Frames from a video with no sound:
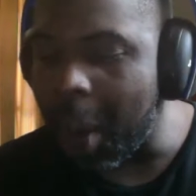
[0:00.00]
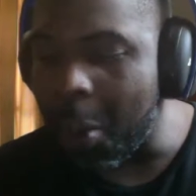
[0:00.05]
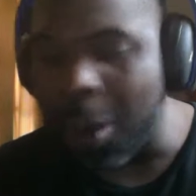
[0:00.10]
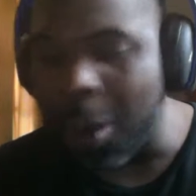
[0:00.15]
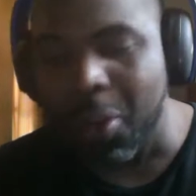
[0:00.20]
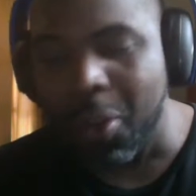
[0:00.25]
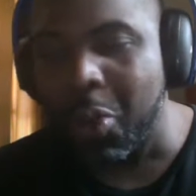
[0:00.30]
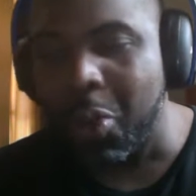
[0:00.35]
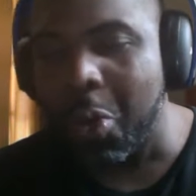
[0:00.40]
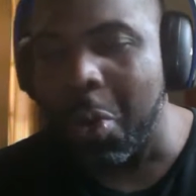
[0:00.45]

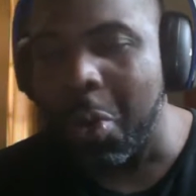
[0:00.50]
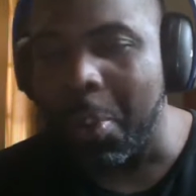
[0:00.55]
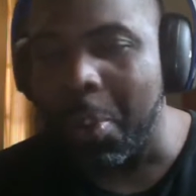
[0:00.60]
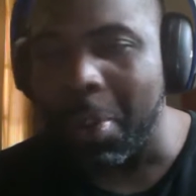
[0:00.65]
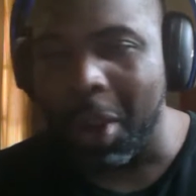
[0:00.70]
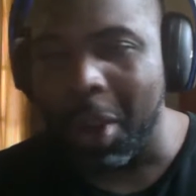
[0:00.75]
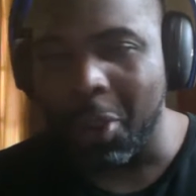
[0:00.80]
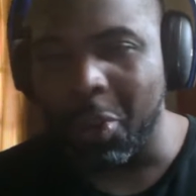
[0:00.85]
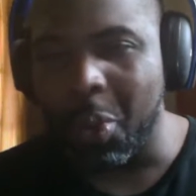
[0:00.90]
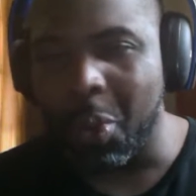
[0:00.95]
too impressed
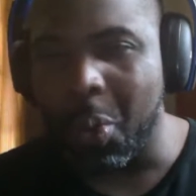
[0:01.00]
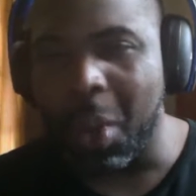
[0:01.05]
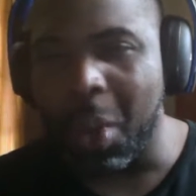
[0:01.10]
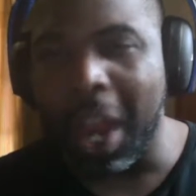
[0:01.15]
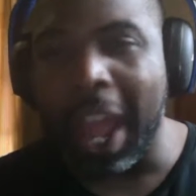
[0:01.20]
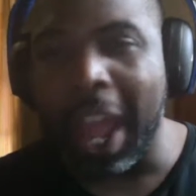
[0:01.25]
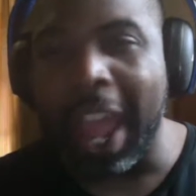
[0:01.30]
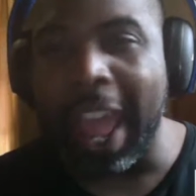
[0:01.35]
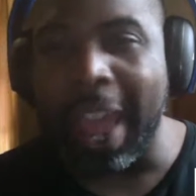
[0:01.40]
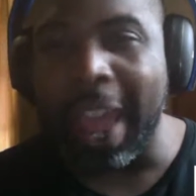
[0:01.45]
with what
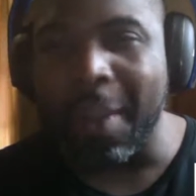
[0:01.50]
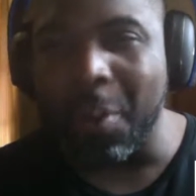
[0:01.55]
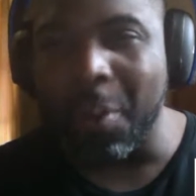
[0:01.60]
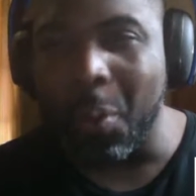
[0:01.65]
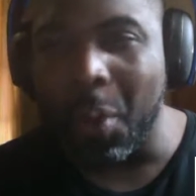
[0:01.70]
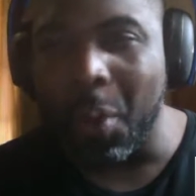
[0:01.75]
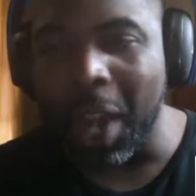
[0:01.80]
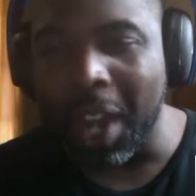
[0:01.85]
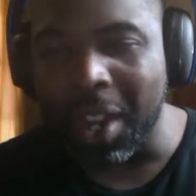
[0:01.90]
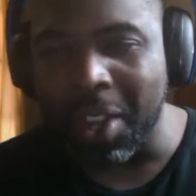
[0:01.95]
I
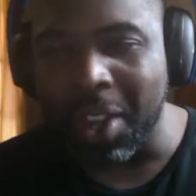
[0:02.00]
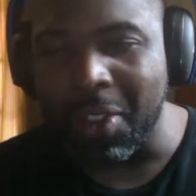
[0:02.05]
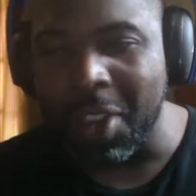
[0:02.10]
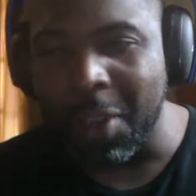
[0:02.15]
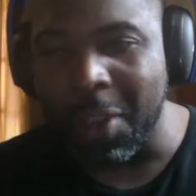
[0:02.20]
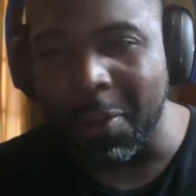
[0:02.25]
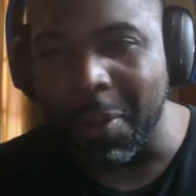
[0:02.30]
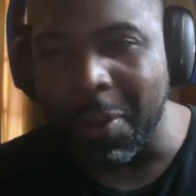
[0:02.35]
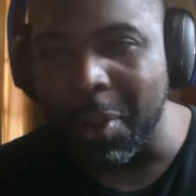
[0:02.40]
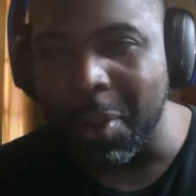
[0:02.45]
did see from
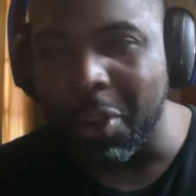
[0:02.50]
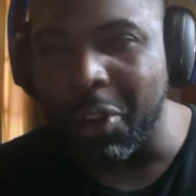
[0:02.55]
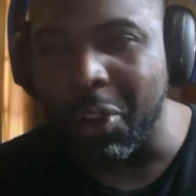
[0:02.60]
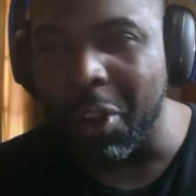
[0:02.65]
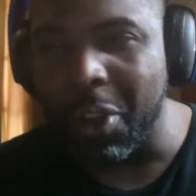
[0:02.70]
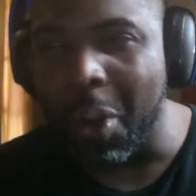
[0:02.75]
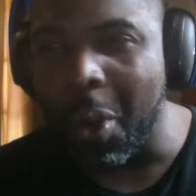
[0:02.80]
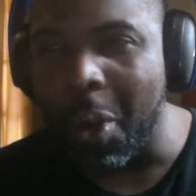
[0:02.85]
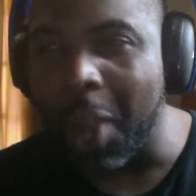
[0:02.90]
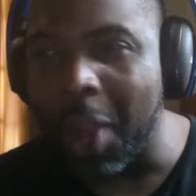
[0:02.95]
this show. I
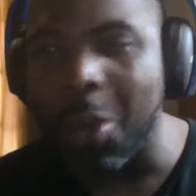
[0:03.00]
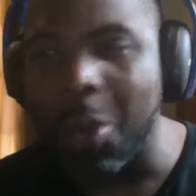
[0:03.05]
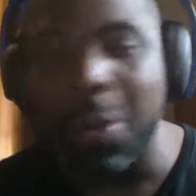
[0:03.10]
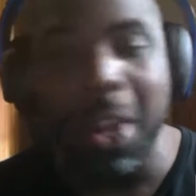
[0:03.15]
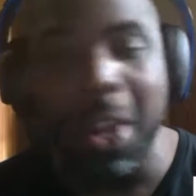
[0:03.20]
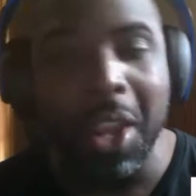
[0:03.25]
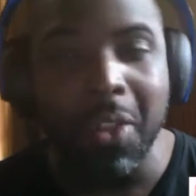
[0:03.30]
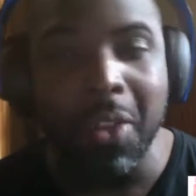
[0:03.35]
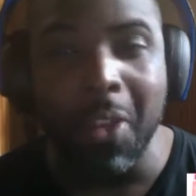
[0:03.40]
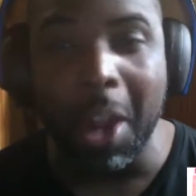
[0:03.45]
know they
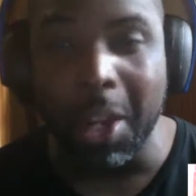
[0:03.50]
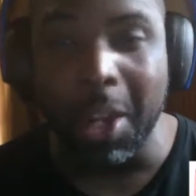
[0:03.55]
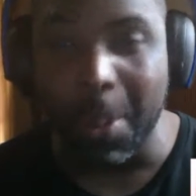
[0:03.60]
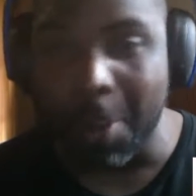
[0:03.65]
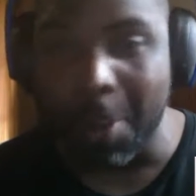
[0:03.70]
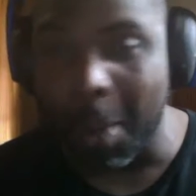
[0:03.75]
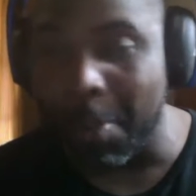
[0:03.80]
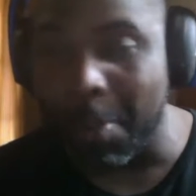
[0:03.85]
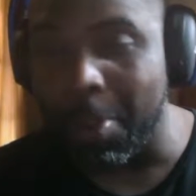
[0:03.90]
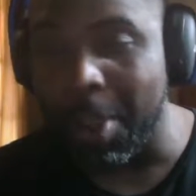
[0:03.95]
talked about
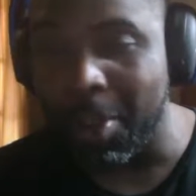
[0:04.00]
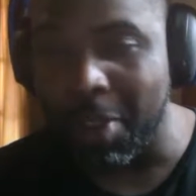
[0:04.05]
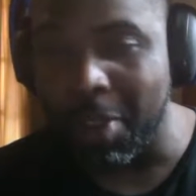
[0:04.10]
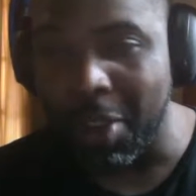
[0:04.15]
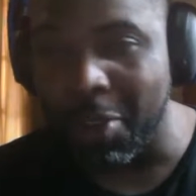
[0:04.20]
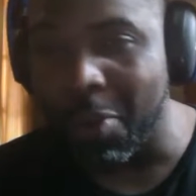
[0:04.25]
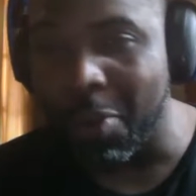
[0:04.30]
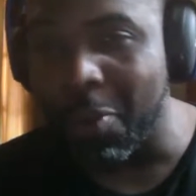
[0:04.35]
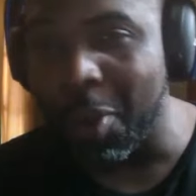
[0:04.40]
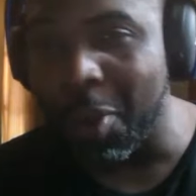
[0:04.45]
PlayStation
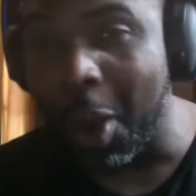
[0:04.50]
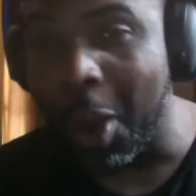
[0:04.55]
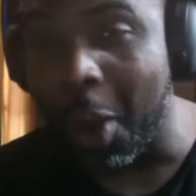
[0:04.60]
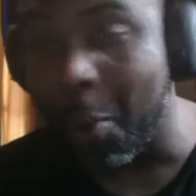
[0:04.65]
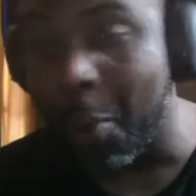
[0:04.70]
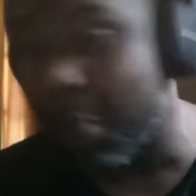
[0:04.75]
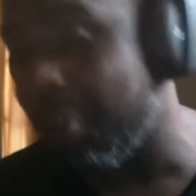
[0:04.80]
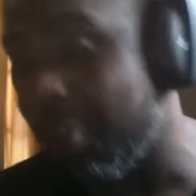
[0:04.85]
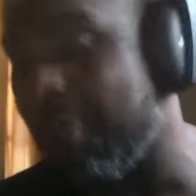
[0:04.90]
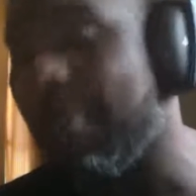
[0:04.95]
VR, which I
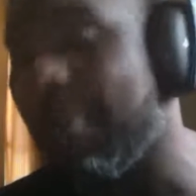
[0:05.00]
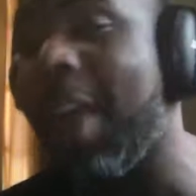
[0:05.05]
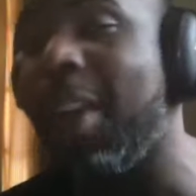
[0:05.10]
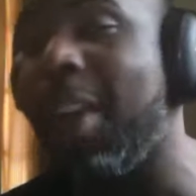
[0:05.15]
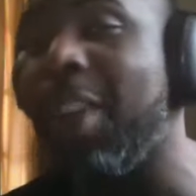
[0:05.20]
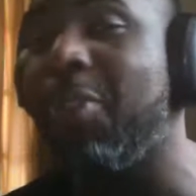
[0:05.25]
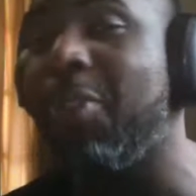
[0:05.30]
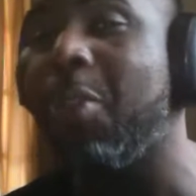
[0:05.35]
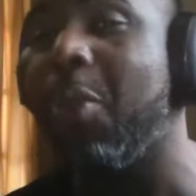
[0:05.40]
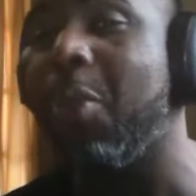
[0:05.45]
found
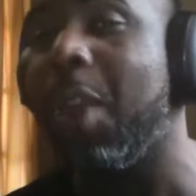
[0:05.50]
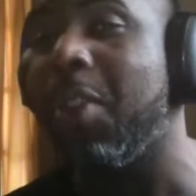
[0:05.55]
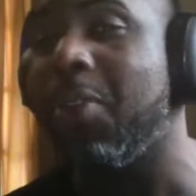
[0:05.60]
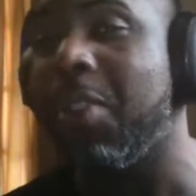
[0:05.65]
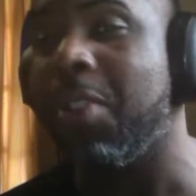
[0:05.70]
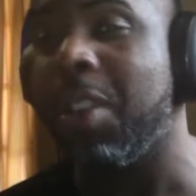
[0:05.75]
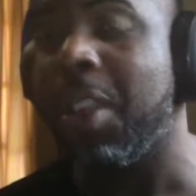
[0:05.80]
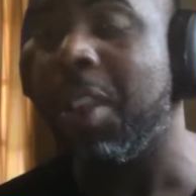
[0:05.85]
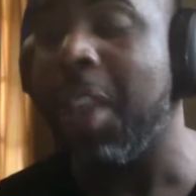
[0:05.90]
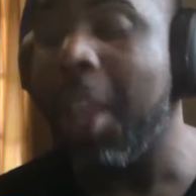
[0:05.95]
interesting,
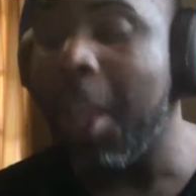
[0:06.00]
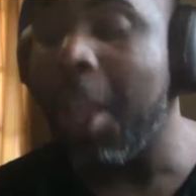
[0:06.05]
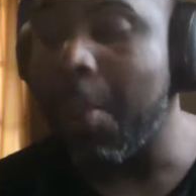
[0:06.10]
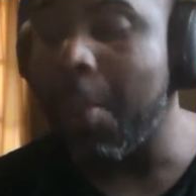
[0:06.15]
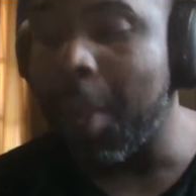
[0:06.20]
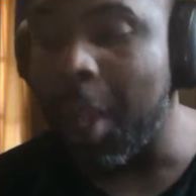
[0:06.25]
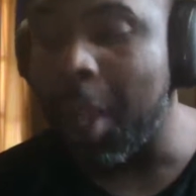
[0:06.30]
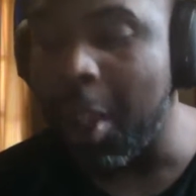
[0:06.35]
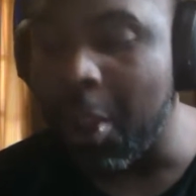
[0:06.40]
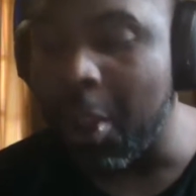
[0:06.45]

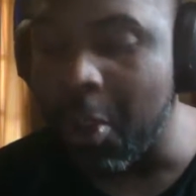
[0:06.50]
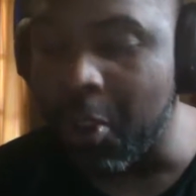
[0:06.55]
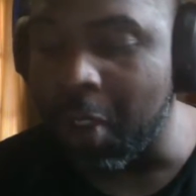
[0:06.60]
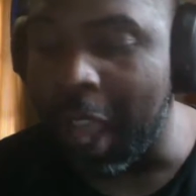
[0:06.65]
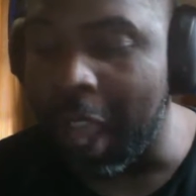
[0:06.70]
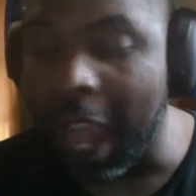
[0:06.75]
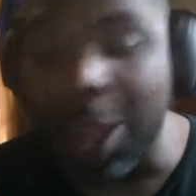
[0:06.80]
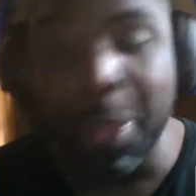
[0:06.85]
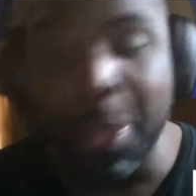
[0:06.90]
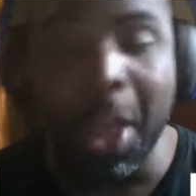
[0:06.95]
because I
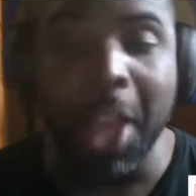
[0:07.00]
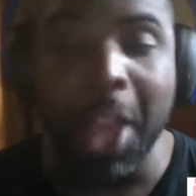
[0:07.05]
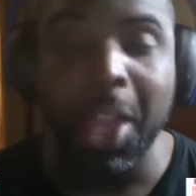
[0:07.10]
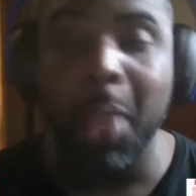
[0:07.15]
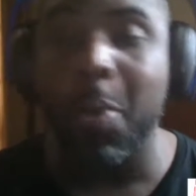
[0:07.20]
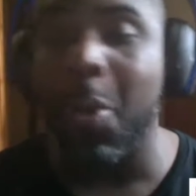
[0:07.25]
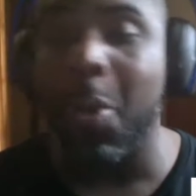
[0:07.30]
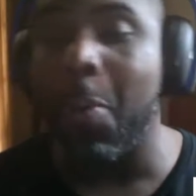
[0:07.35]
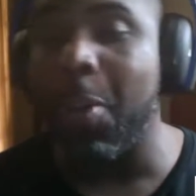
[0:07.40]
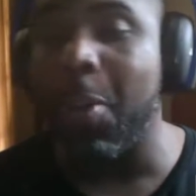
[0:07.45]
thought they were going to
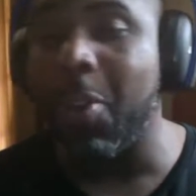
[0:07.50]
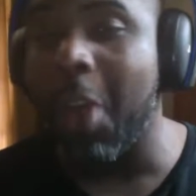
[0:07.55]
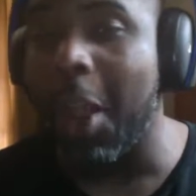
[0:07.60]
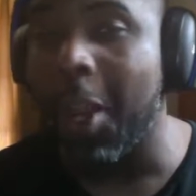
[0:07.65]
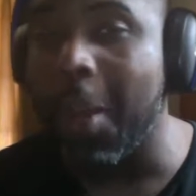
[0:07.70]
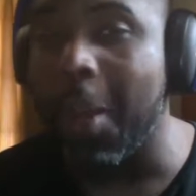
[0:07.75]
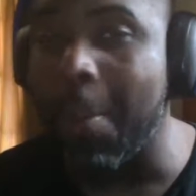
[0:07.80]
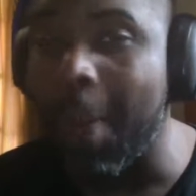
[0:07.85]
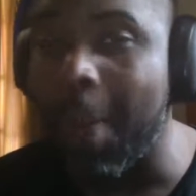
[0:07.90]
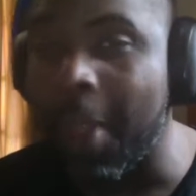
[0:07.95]
be talking
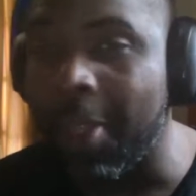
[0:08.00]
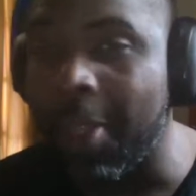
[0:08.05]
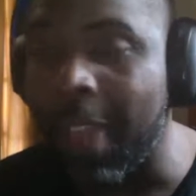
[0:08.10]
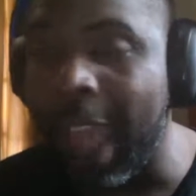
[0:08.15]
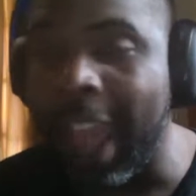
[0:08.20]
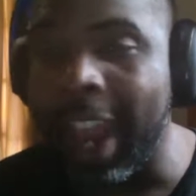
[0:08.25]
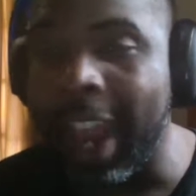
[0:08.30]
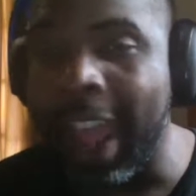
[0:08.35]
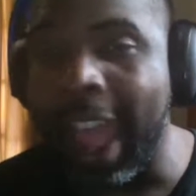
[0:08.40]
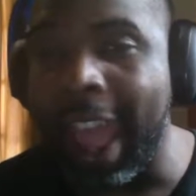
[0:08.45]
about that
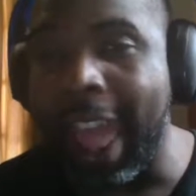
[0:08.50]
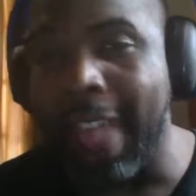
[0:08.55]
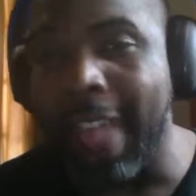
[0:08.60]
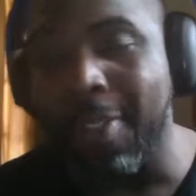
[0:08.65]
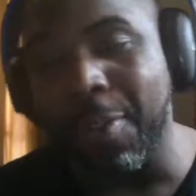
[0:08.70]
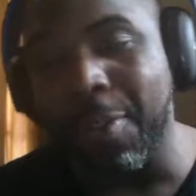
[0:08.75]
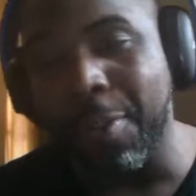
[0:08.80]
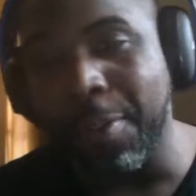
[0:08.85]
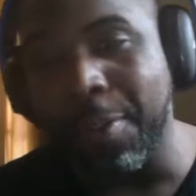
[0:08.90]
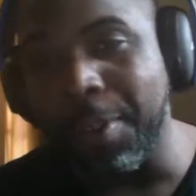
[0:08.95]
at,
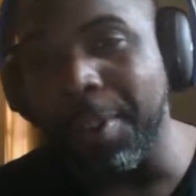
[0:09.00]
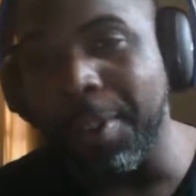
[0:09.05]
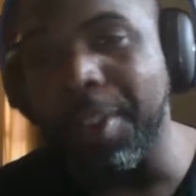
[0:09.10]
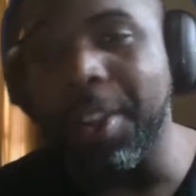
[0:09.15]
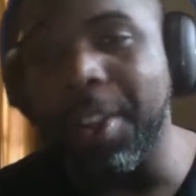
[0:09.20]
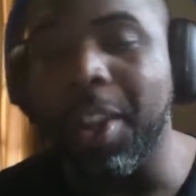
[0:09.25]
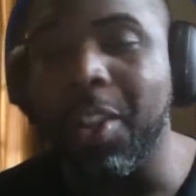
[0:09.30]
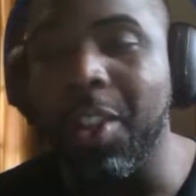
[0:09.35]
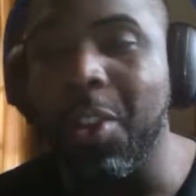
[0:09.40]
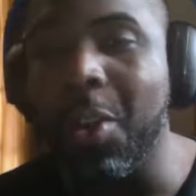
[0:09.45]

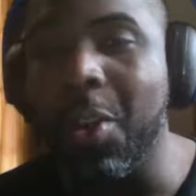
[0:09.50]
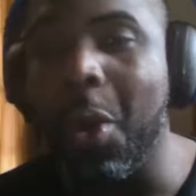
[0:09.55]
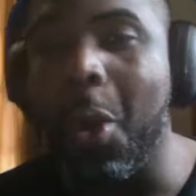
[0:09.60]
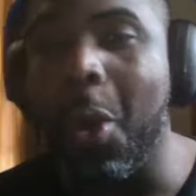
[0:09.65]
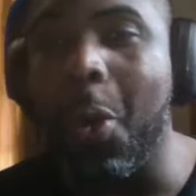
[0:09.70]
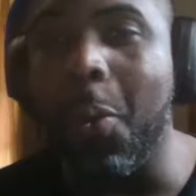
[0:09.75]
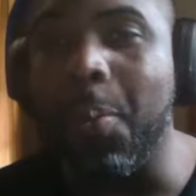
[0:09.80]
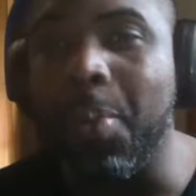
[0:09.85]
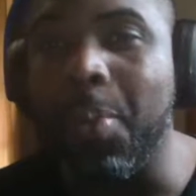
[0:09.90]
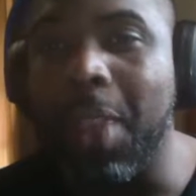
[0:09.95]

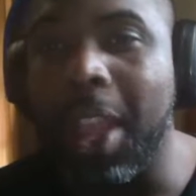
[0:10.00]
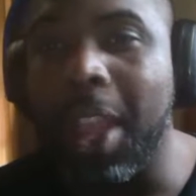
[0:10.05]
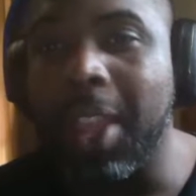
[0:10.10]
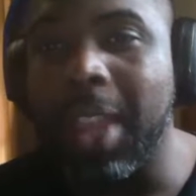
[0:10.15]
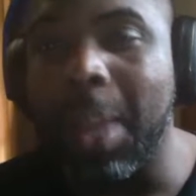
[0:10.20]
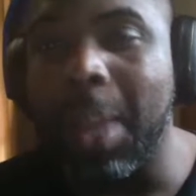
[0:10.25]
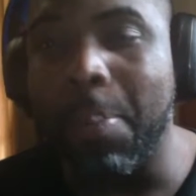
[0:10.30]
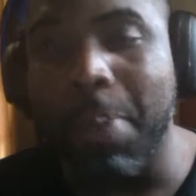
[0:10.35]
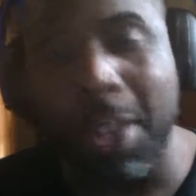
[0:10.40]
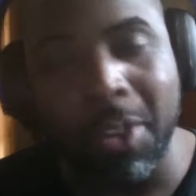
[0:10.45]
that
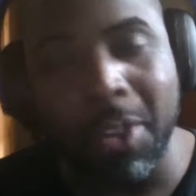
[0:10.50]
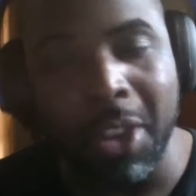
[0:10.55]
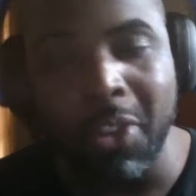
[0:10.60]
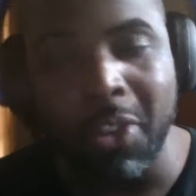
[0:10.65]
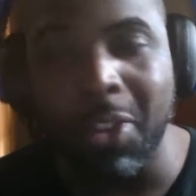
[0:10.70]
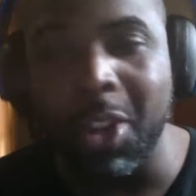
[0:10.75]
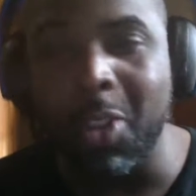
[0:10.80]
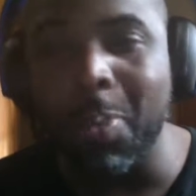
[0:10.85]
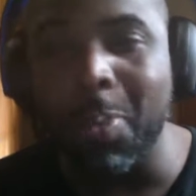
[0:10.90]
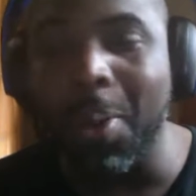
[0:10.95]
PlayStation
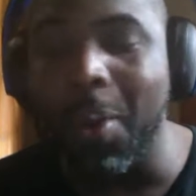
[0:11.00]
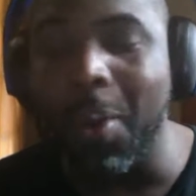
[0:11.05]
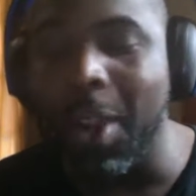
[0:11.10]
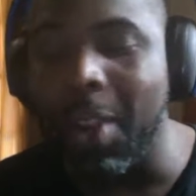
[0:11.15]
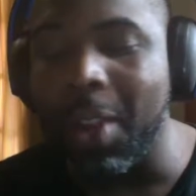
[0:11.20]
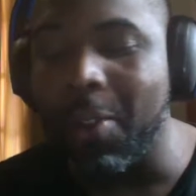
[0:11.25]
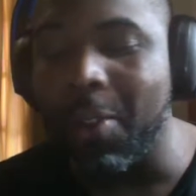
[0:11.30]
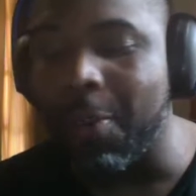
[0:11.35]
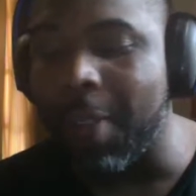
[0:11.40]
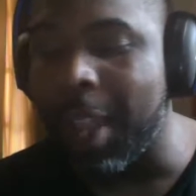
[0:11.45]
Experience
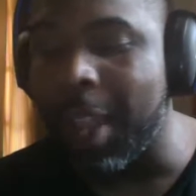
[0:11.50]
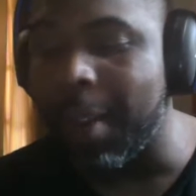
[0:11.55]
event.